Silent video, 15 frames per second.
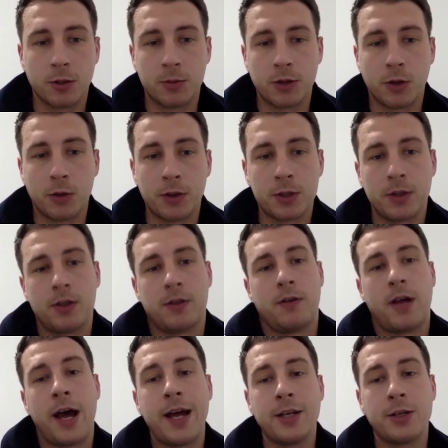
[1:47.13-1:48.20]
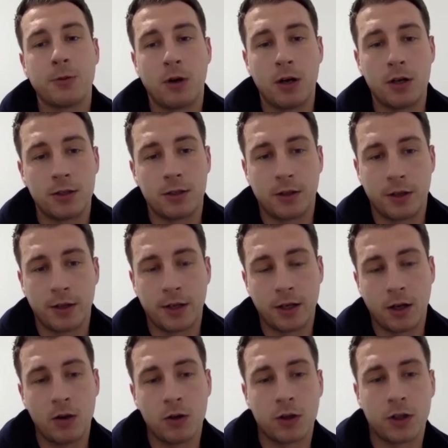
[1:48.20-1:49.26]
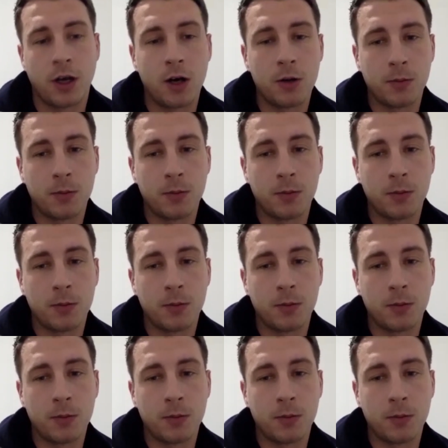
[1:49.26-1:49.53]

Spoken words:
So age-wise, I think I look young,